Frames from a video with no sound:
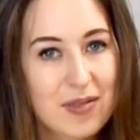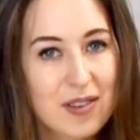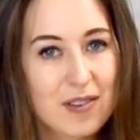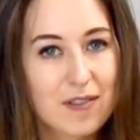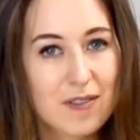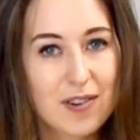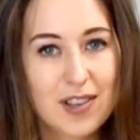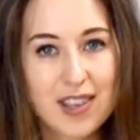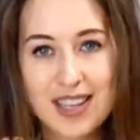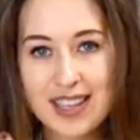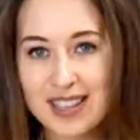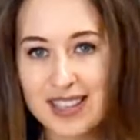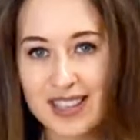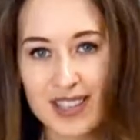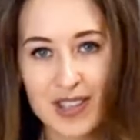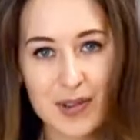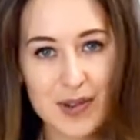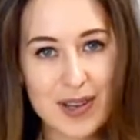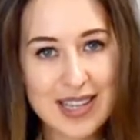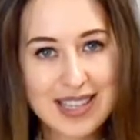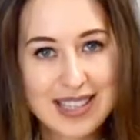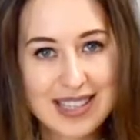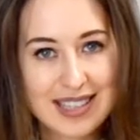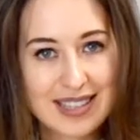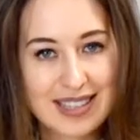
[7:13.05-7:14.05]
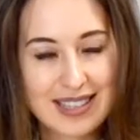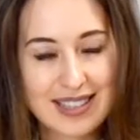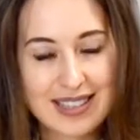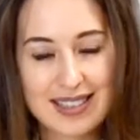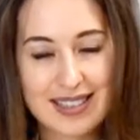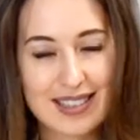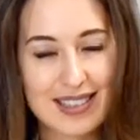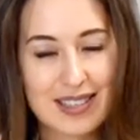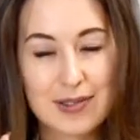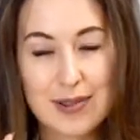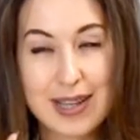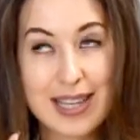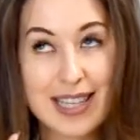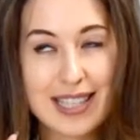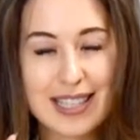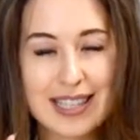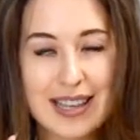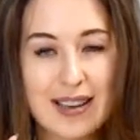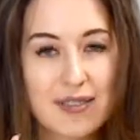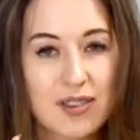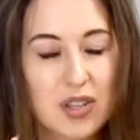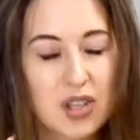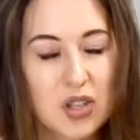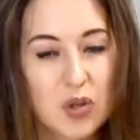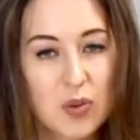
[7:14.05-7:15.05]
for that
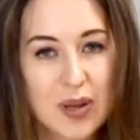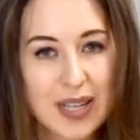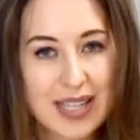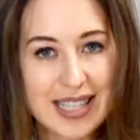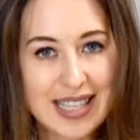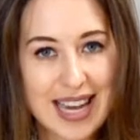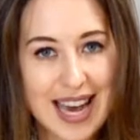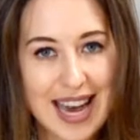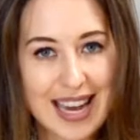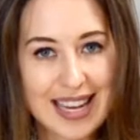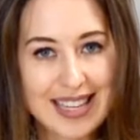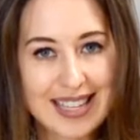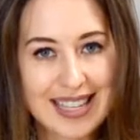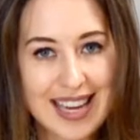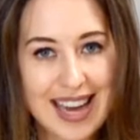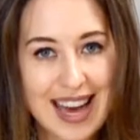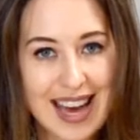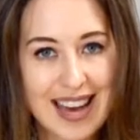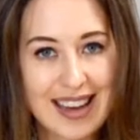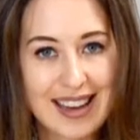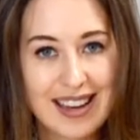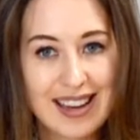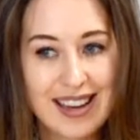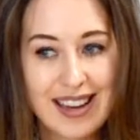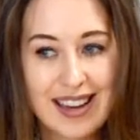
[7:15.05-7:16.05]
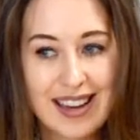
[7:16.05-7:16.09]
27 or 28K.